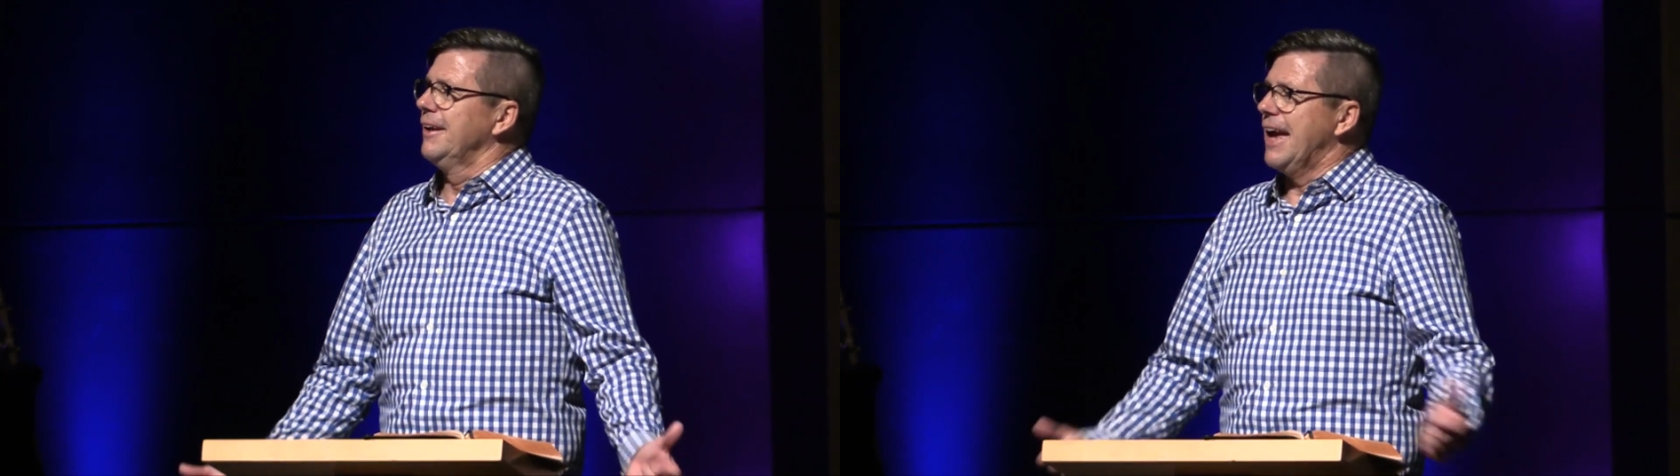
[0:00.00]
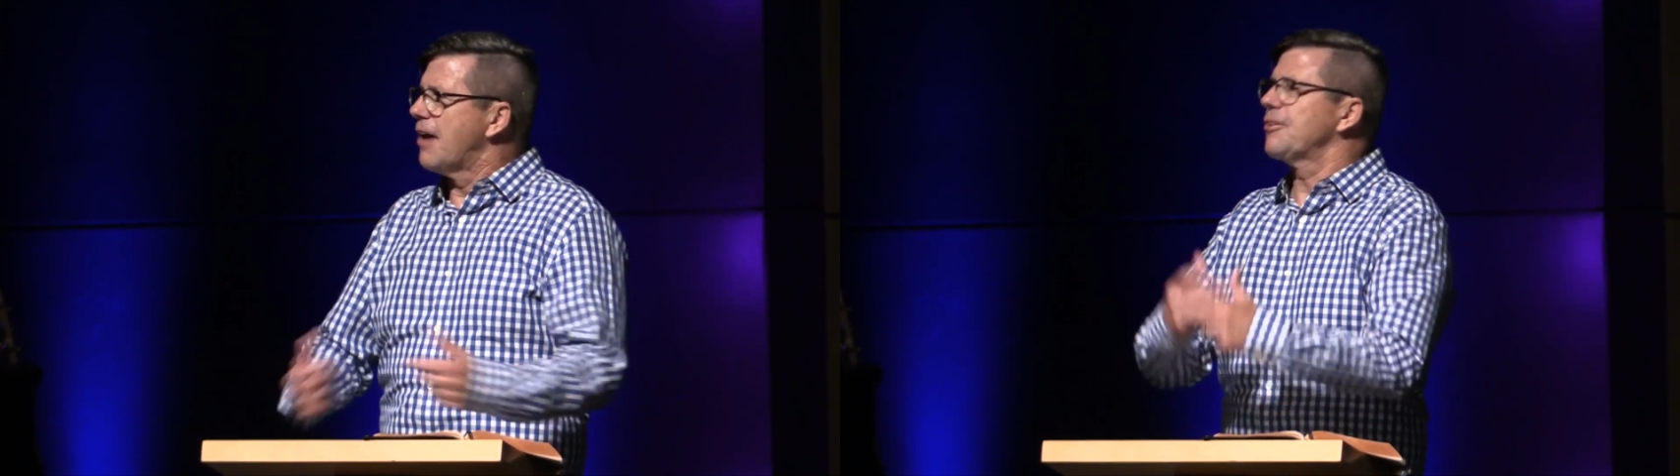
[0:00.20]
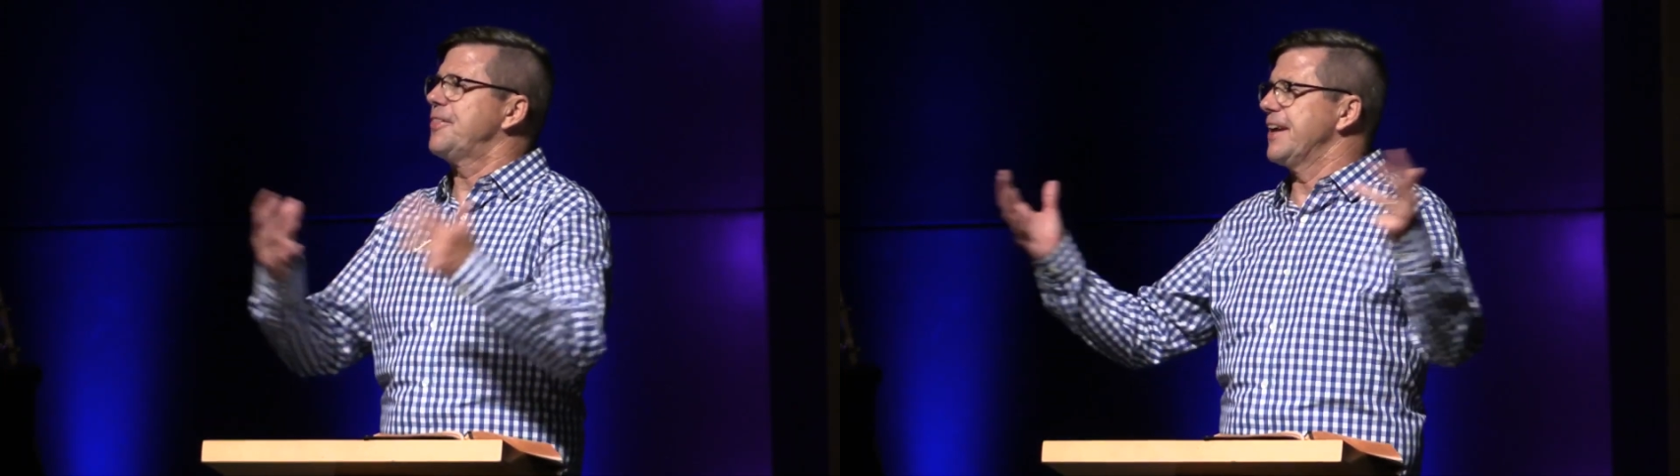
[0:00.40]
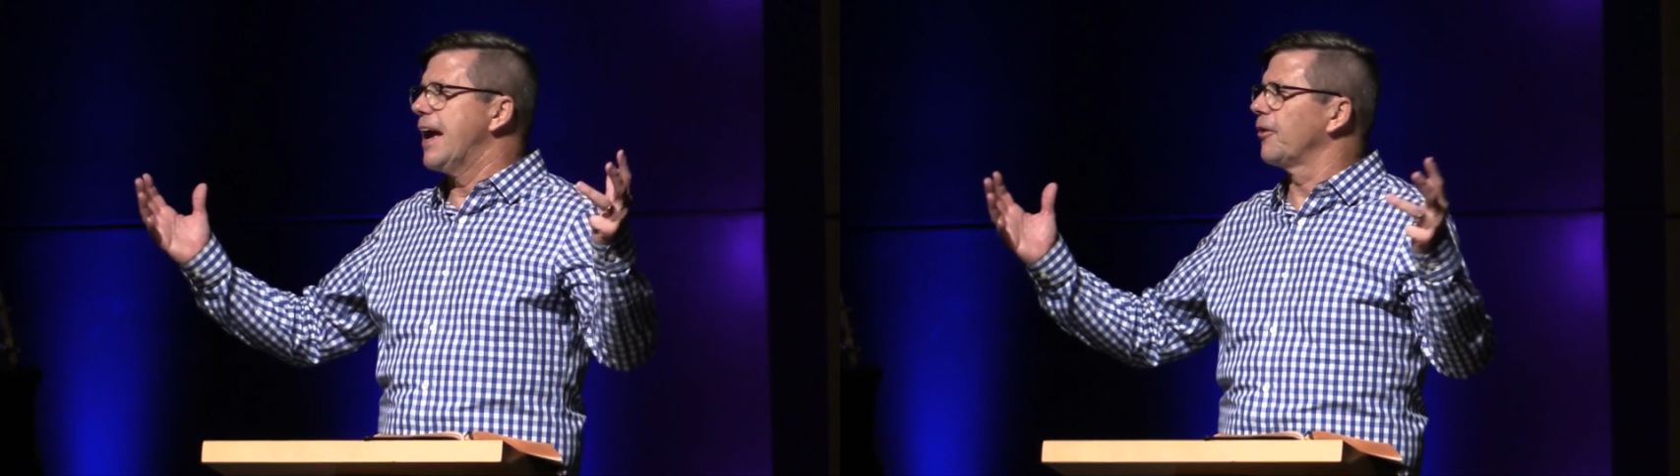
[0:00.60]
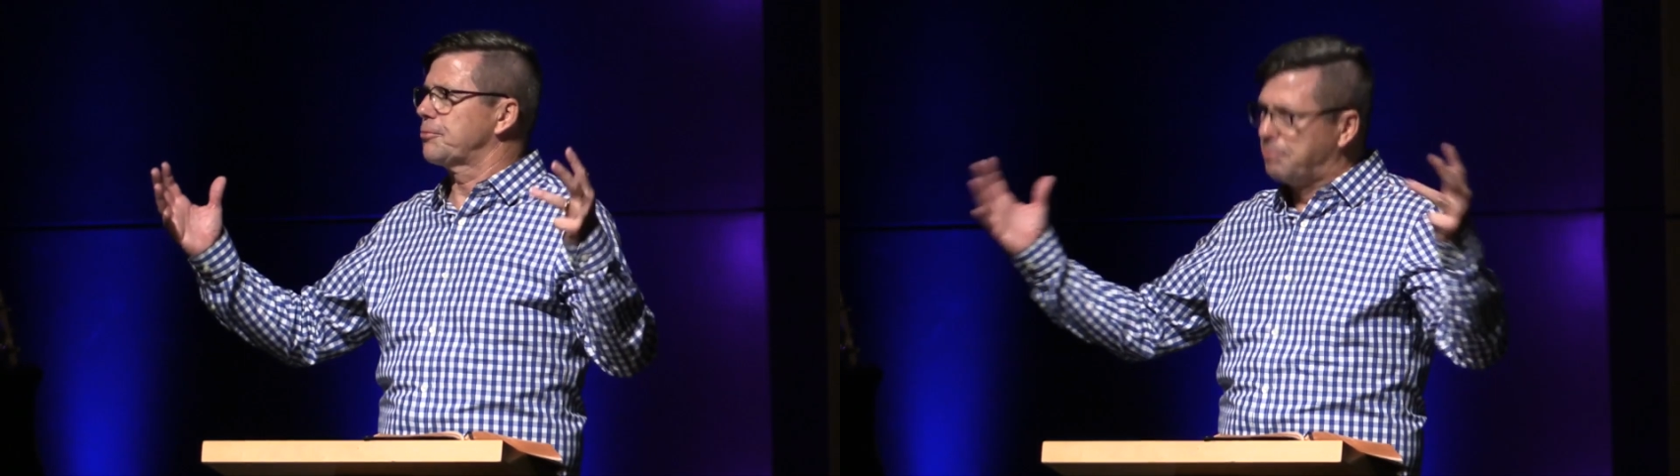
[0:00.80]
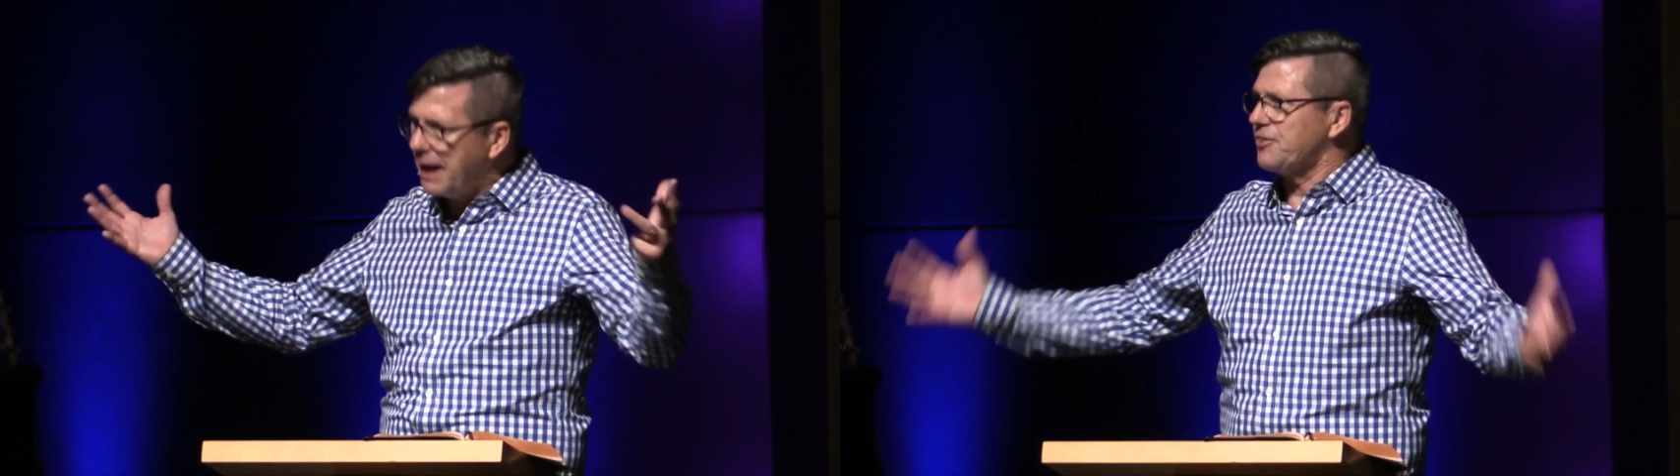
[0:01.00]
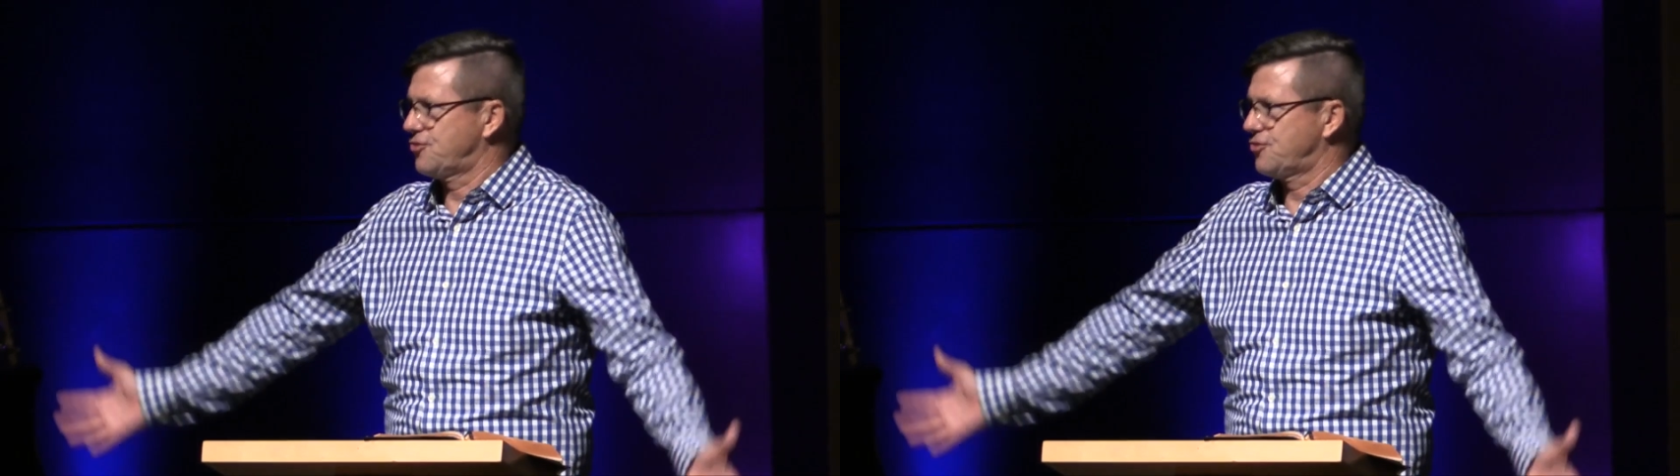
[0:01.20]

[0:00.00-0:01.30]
everything else but